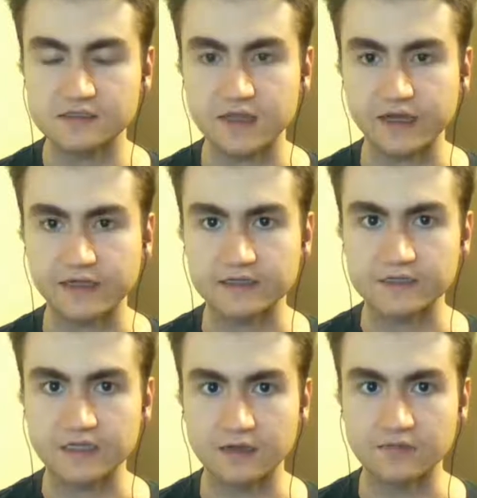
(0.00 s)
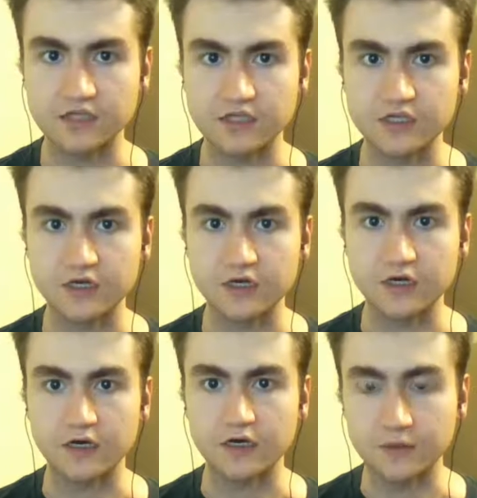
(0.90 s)
that can be
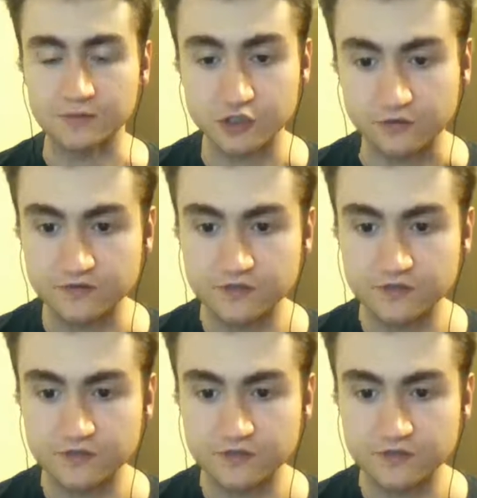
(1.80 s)
observed